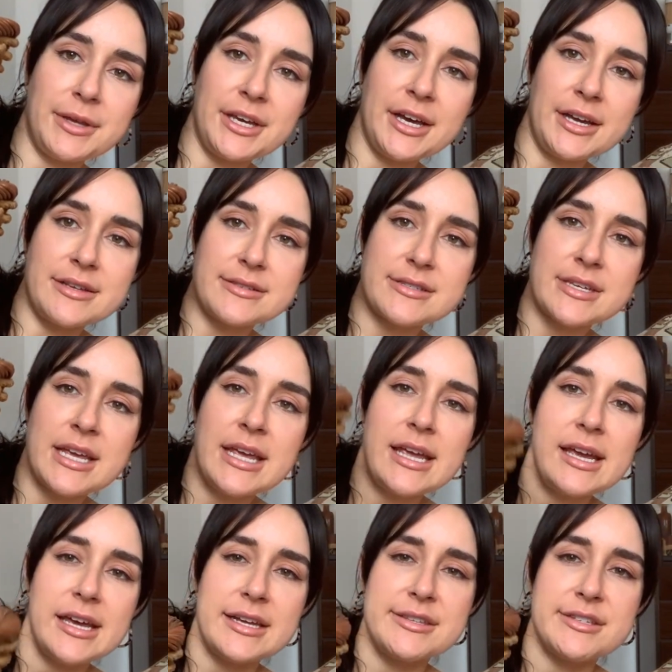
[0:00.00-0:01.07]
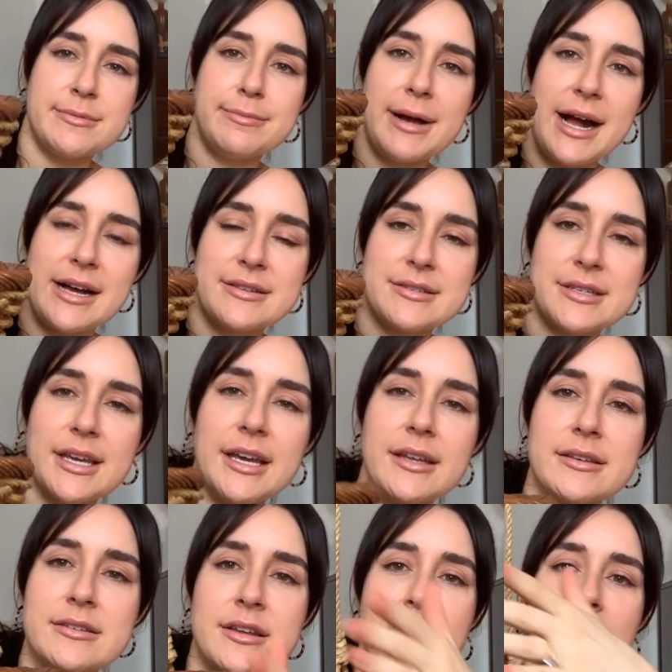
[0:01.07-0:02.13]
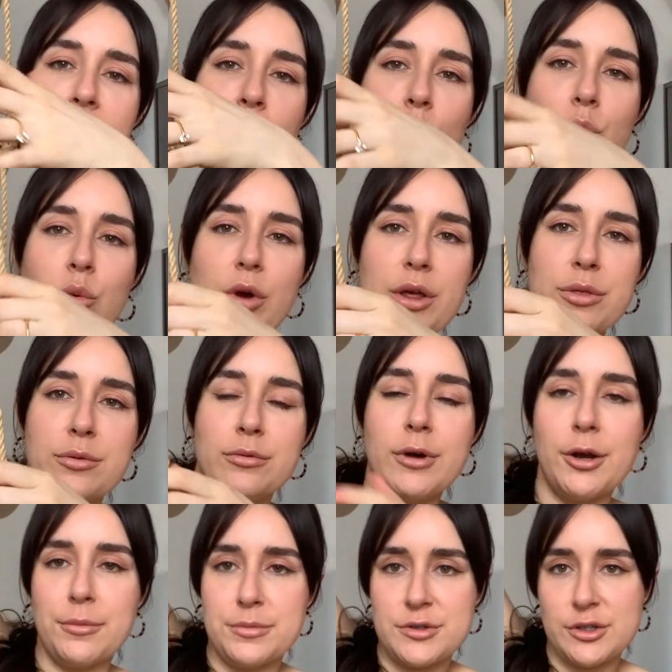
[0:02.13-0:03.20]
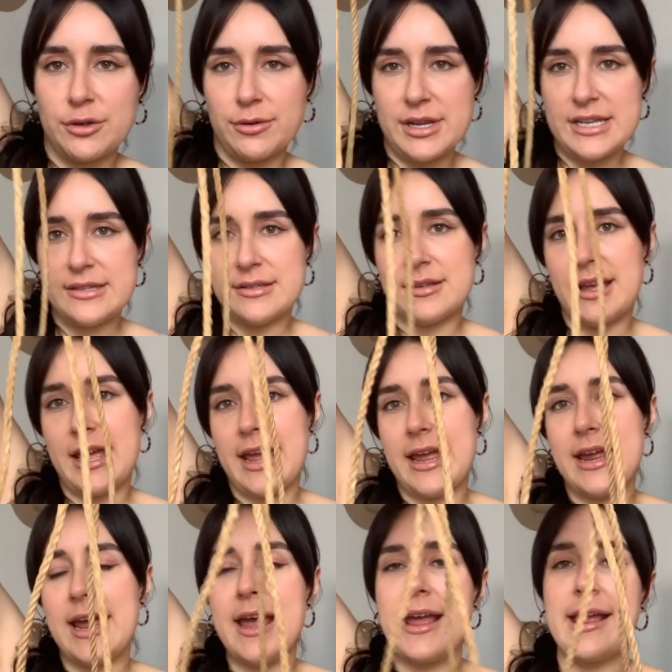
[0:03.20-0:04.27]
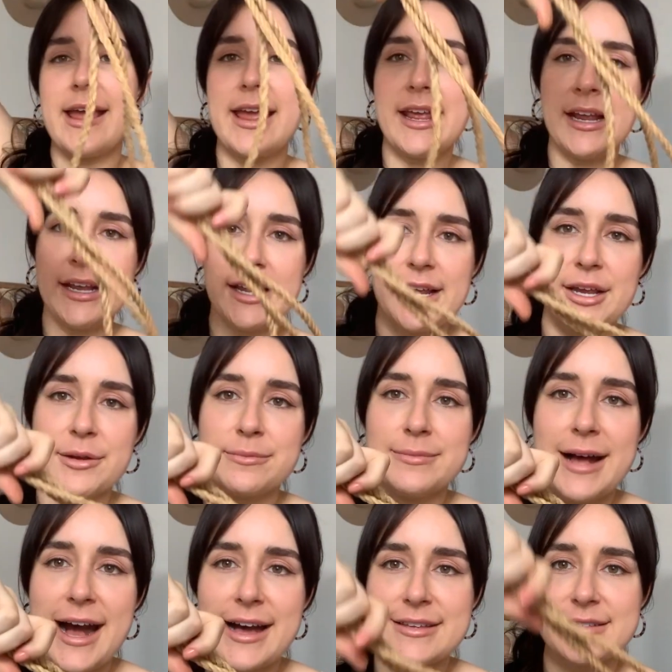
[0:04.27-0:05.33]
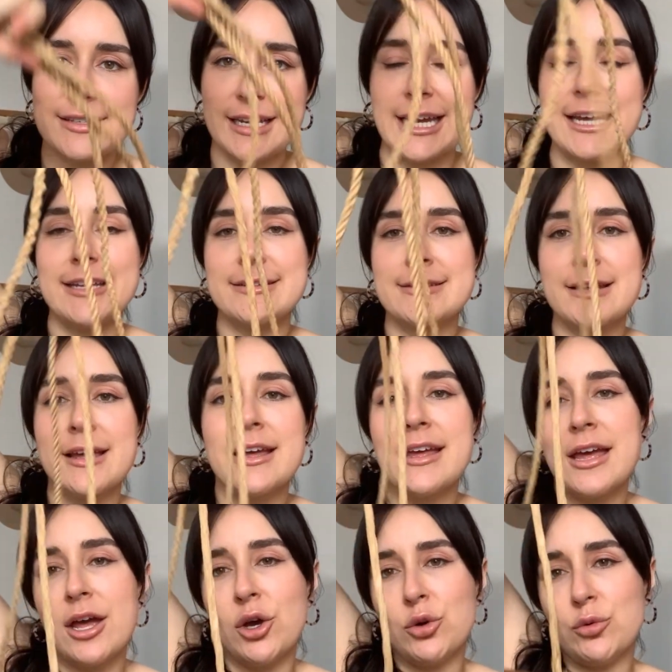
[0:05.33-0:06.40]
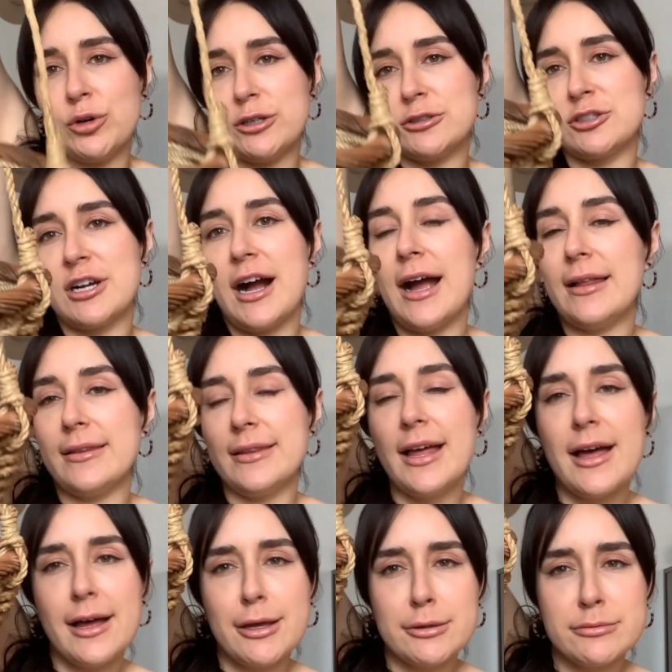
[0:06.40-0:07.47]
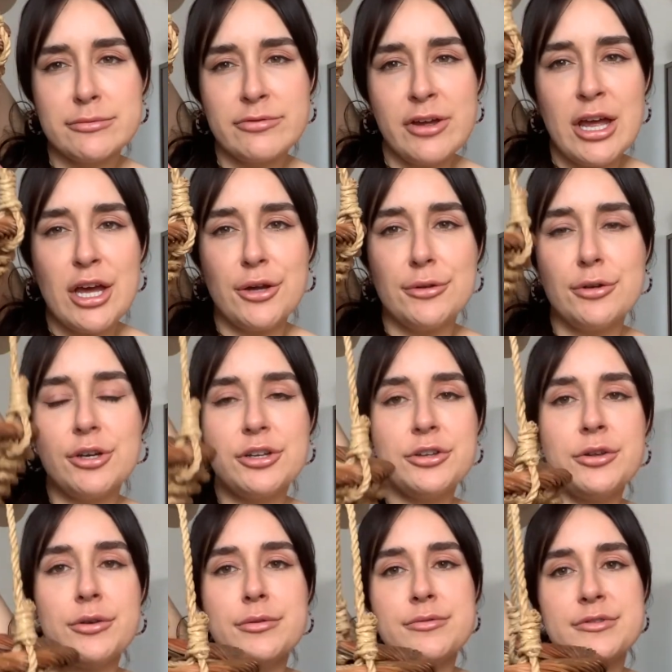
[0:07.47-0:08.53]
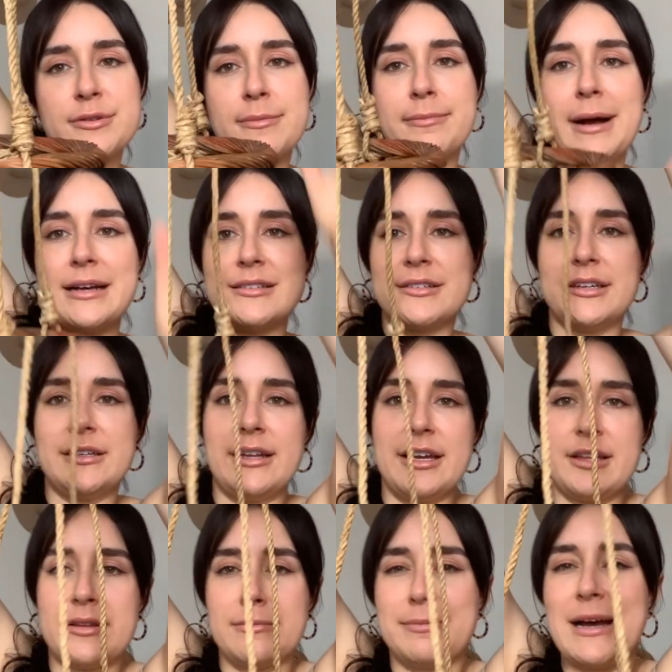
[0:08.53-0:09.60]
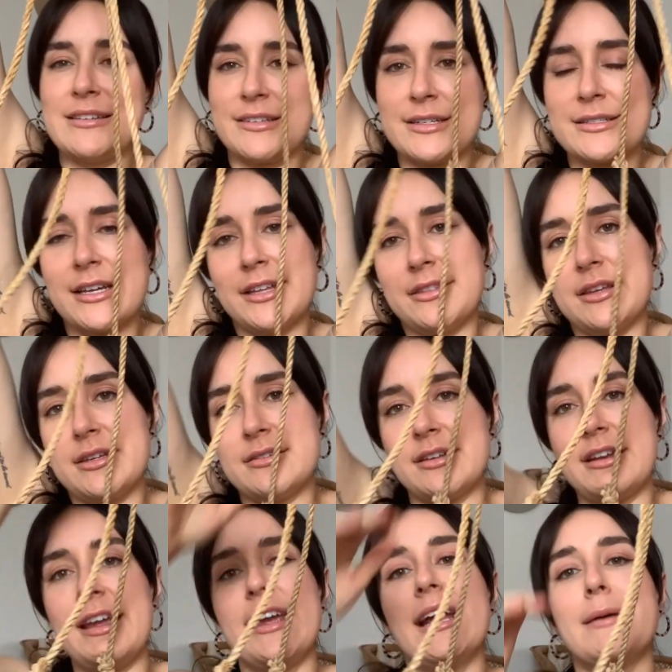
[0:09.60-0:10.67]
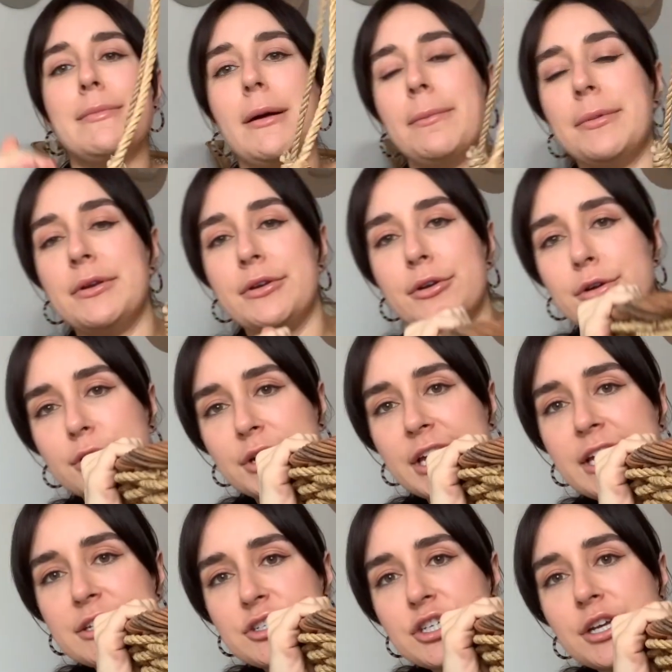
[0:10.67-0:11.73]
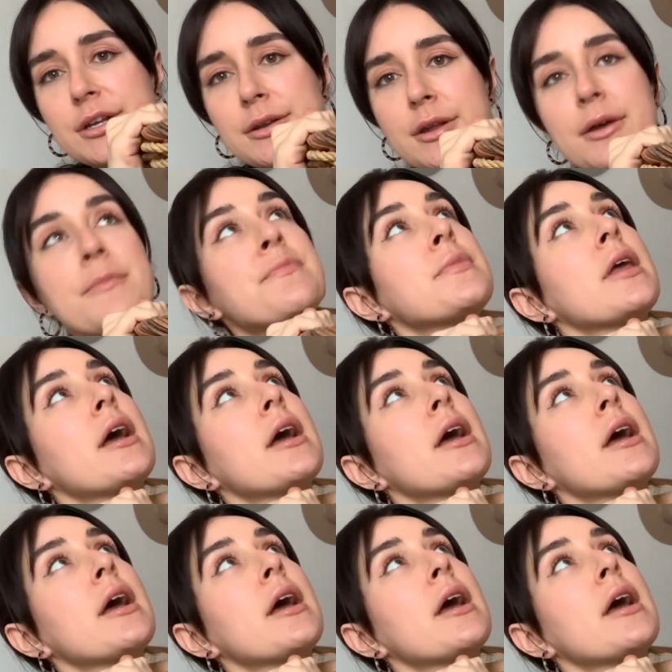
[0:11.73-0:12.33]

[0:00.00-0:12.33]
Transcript: because it's a basket with rope, so it's a hanging basket which I love. You can use basket like baskets like these and hang them up in your kitchen